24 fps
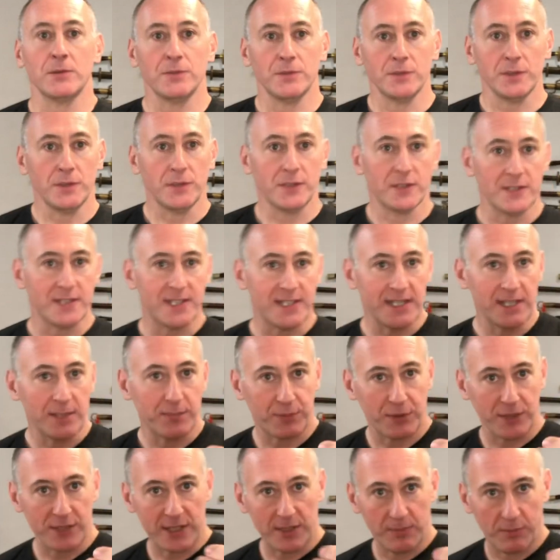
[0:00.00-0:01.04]
can see the
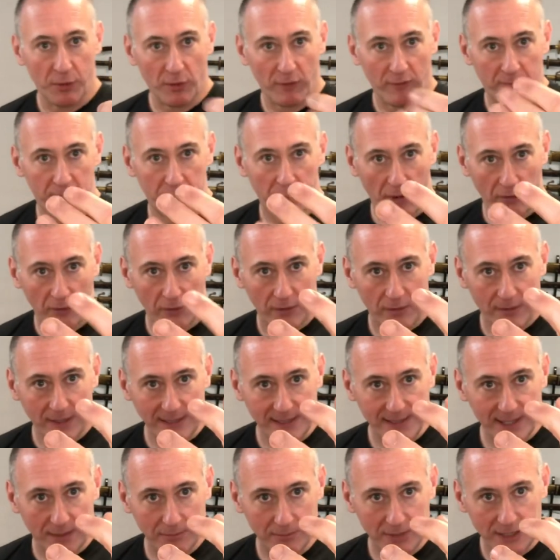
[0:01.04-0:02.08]
principle of borrowing
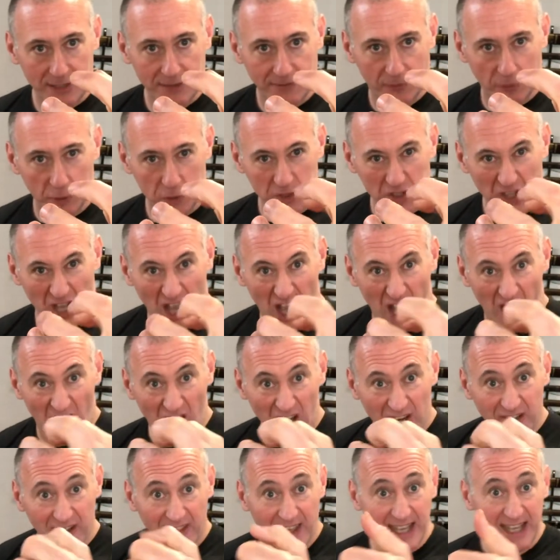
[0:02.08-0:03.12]
somebody's force. The
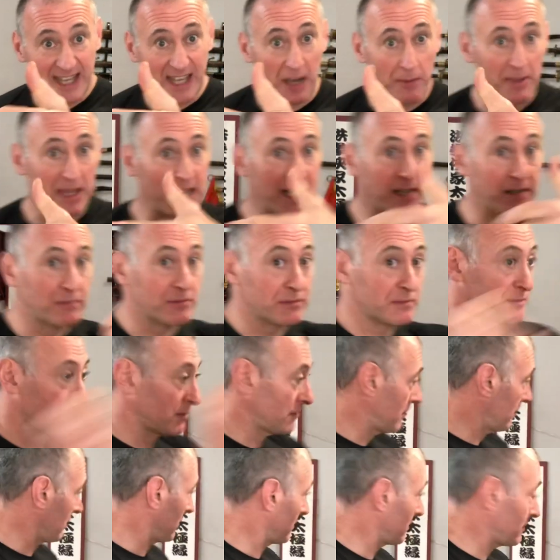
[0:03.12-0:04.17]
harder they come in,
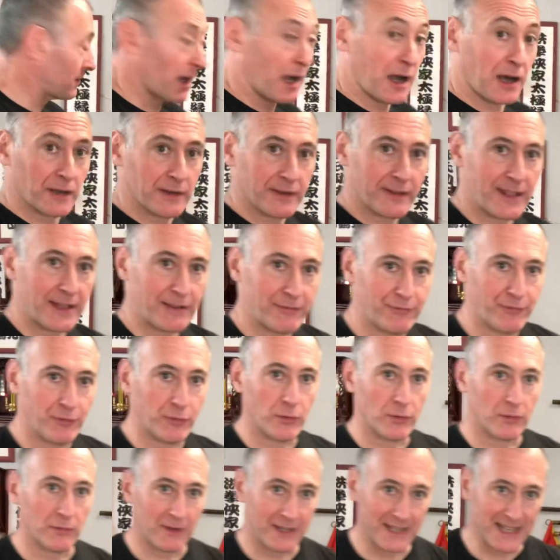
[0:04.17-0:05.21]
the harder they
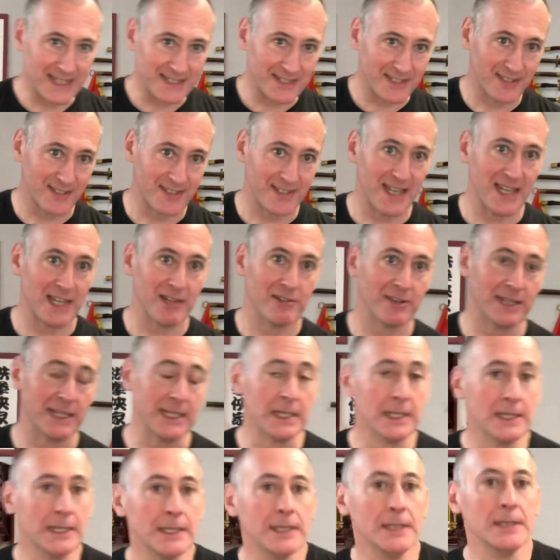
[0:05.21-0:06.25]
fall, right? That's a theory.
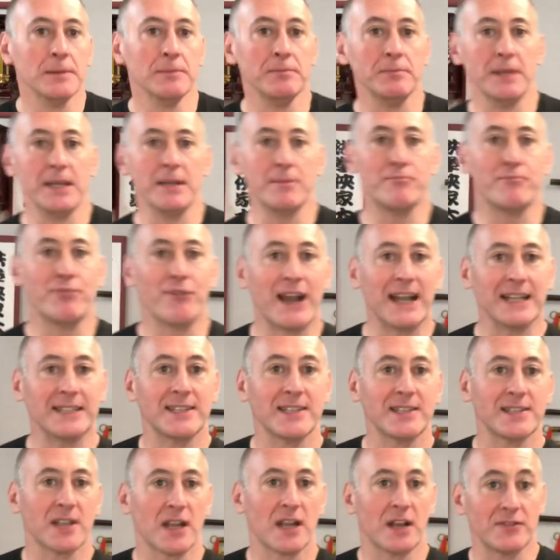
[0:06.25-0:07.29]
In
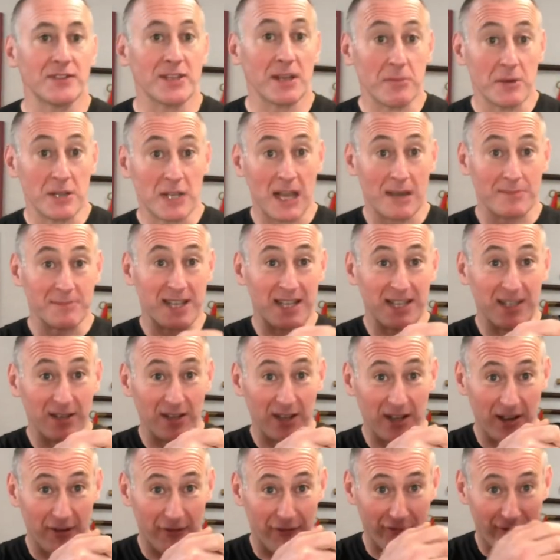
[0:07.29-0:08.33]
practice, though, if someone comes at you like
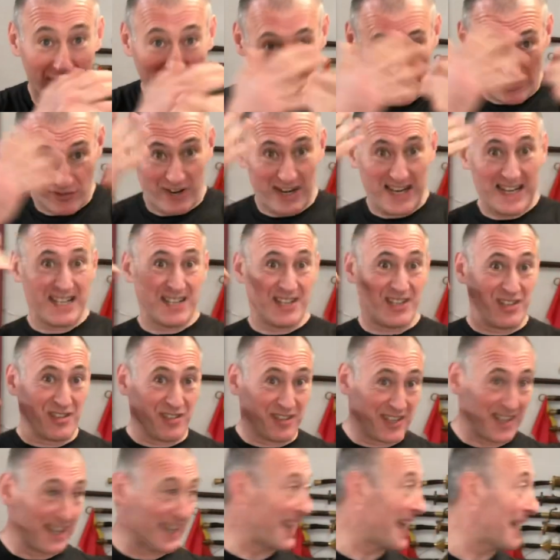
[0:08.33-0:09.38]
a freight train and you
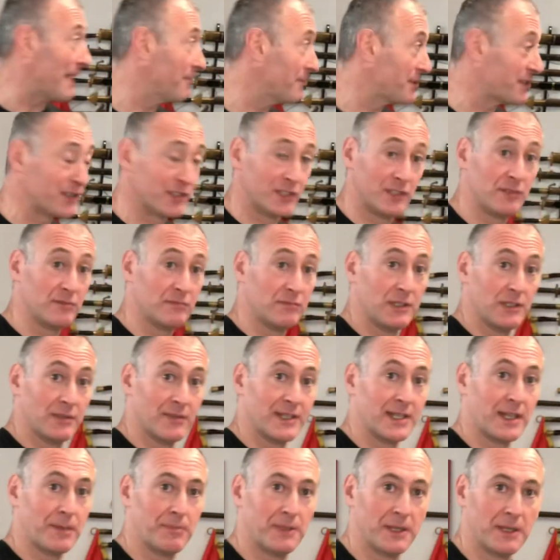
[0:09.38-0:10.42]
collapse and you end
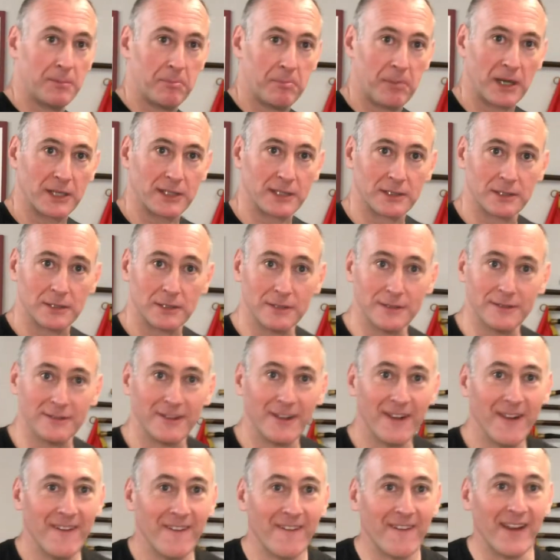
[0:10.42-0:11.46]
up in a puddle,
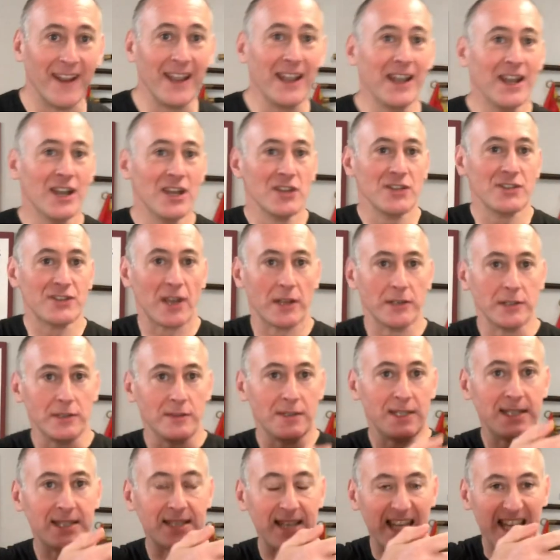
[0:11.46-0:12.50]
right? So you
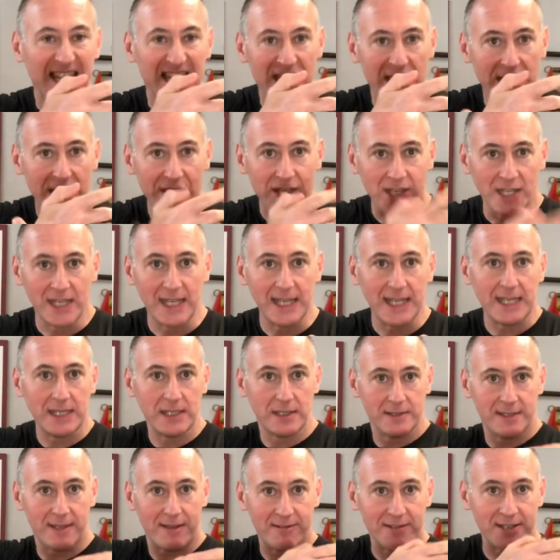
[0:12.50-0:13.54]
need to initially,
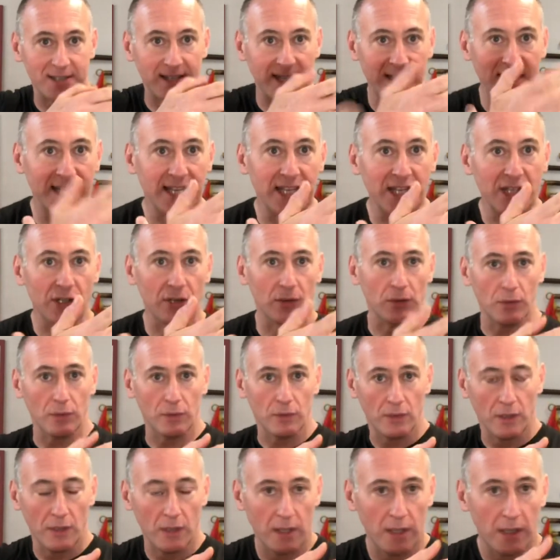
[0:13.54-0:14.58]
there is an initial
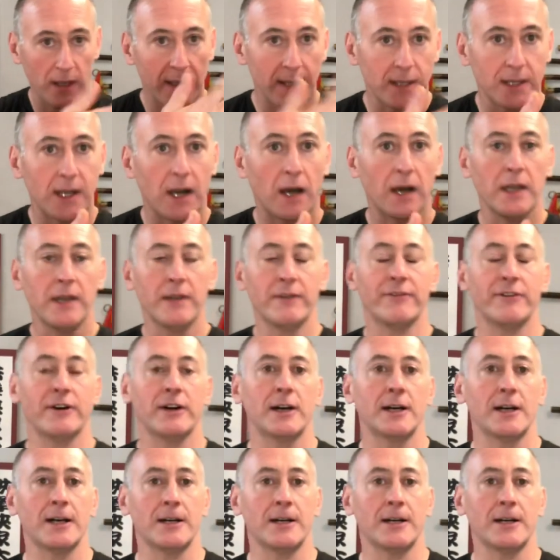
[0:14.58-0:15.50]
kind of